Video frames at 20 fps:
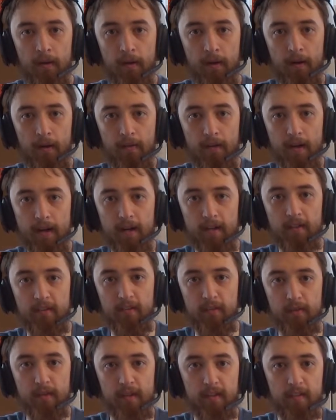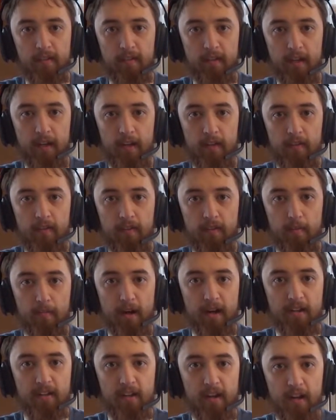Alright, so this is the
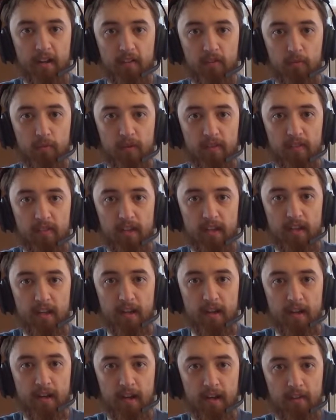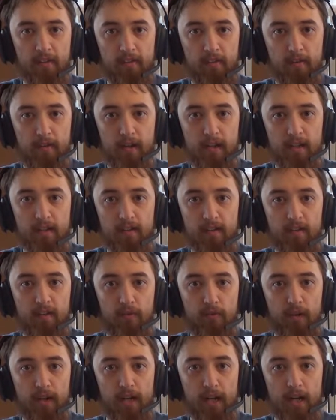mic test with the A30.
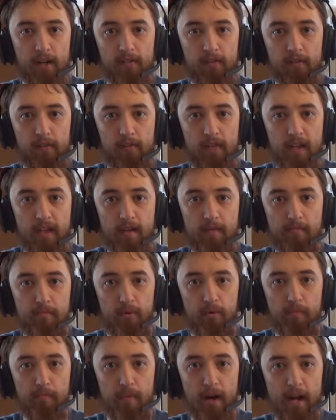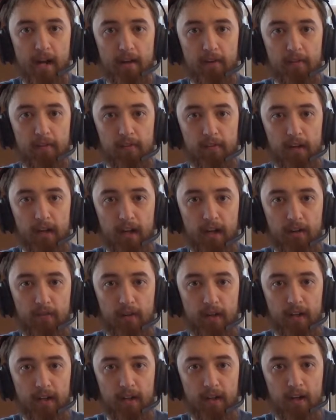This is running off of the boom mic,
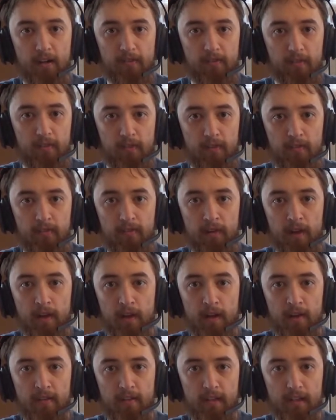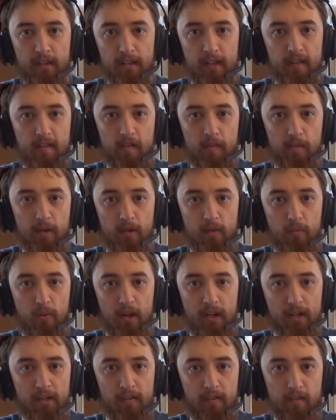running off of the Lightspeed
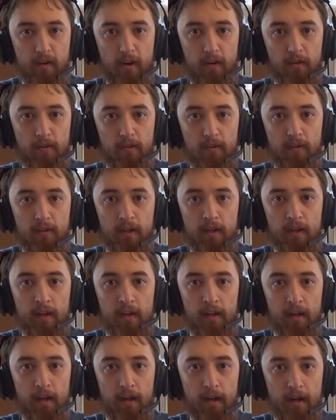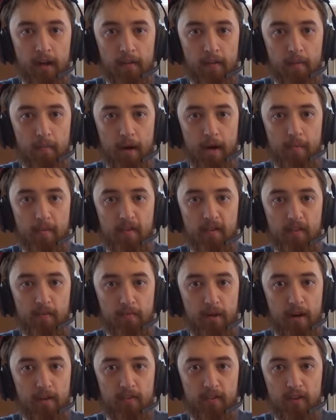wireless dongle. There might be
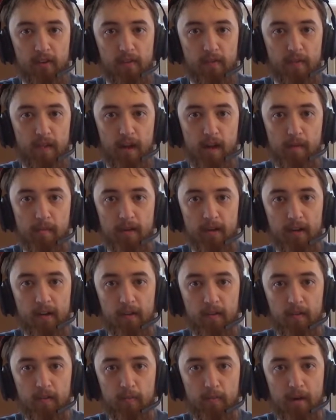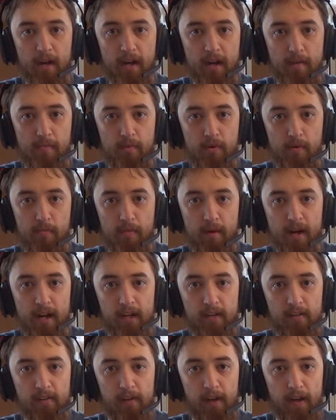some puffs here and there because my boom
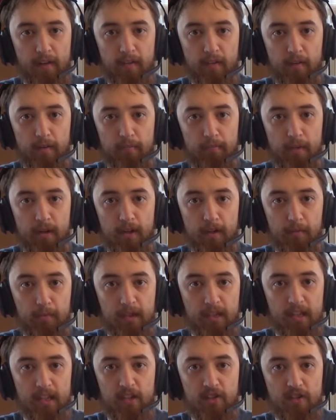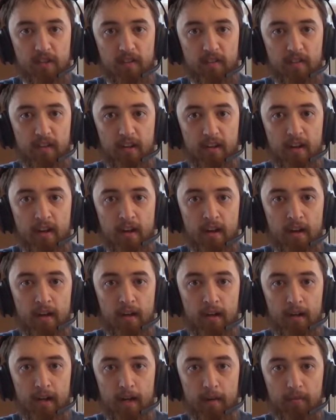mic hasn't been completely adjusted.
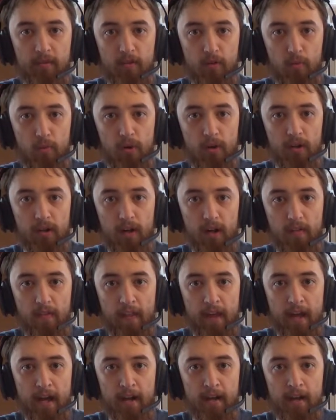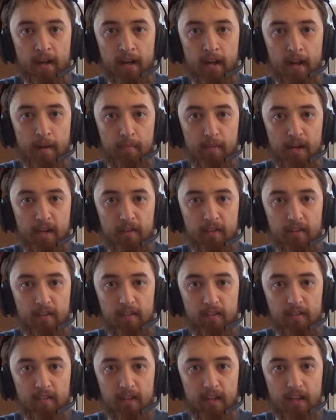I'm still working on that, but as you
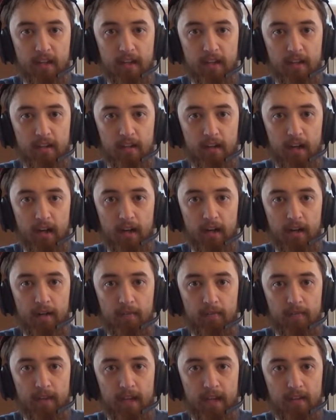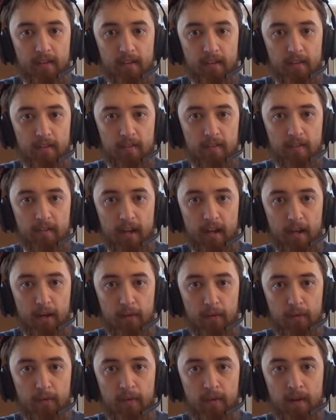can see, it does
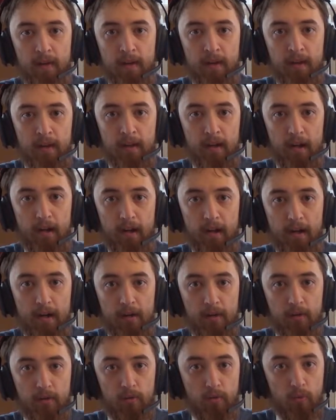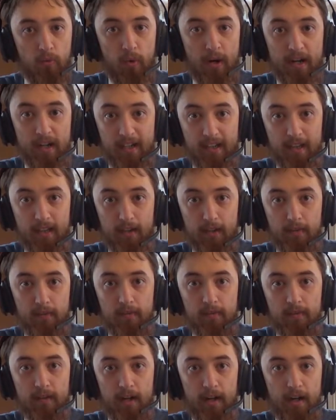sound quite
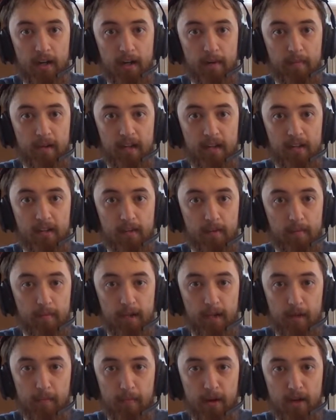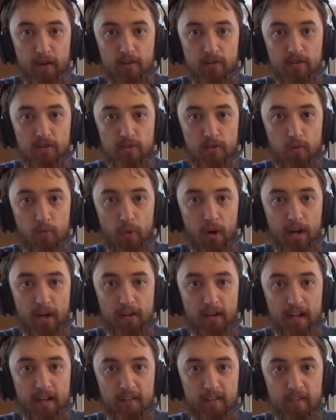clear. I mean, compared to a
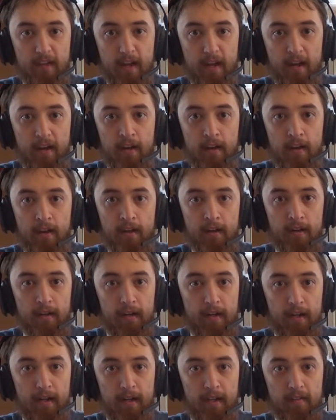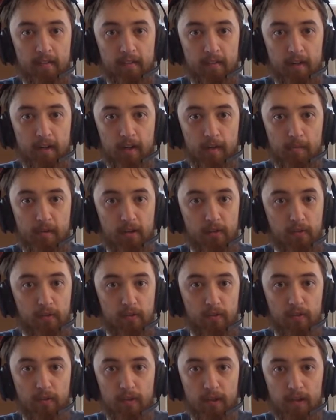wired headset, it's not going to be
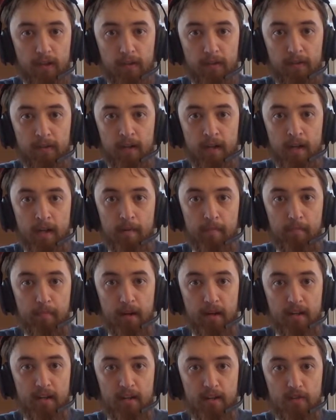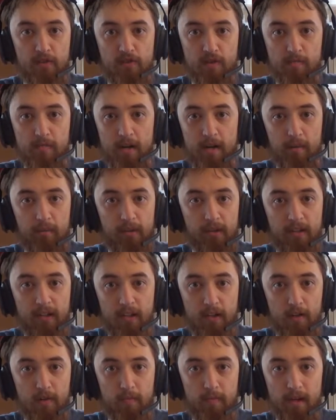crystal clear, but you should be able to
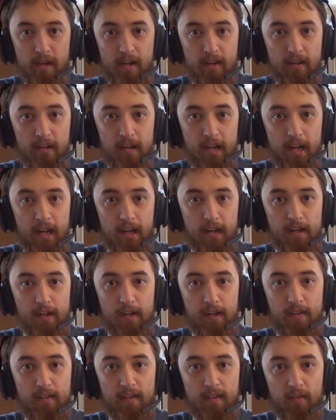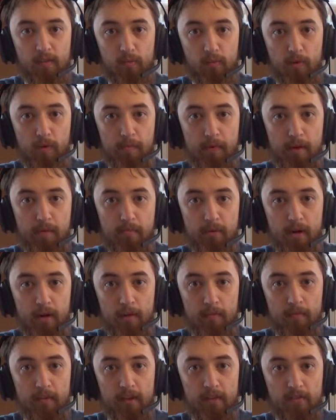hear me, and this won't be a
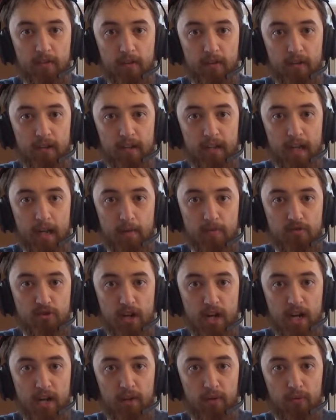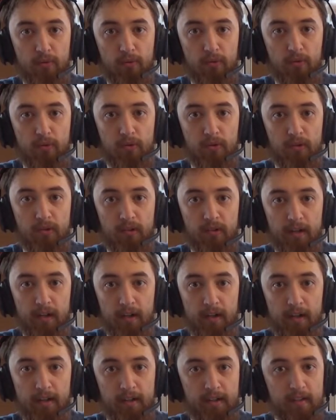problem if you're in a game chat or,
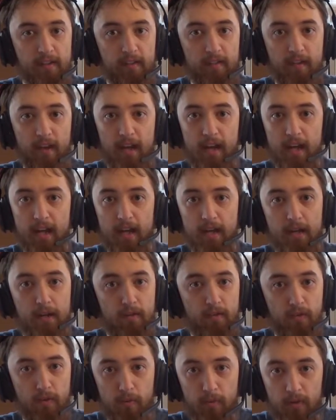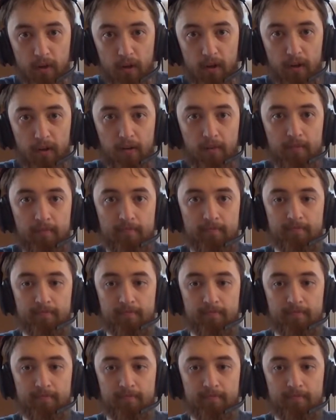let's say, a Zoom call.